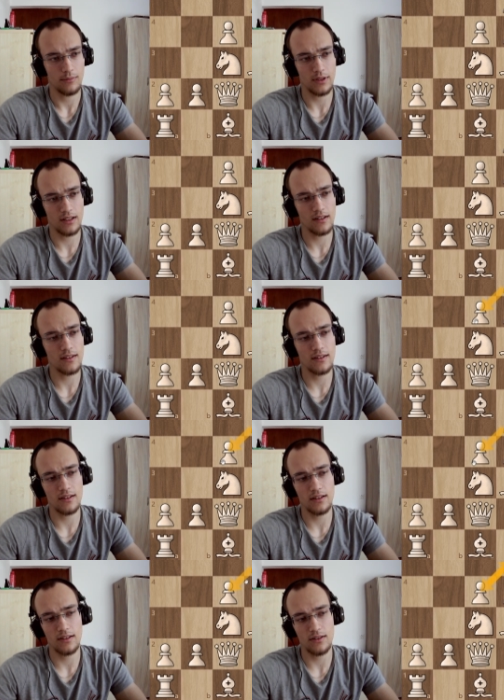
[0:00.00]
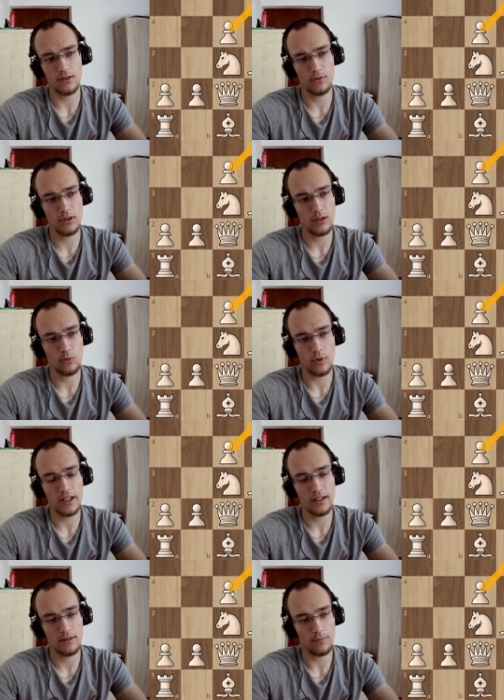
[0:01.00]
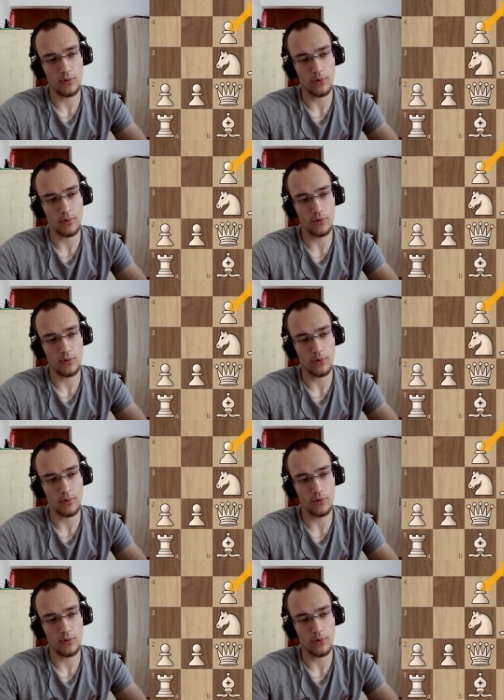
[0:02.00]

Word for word: because there is only one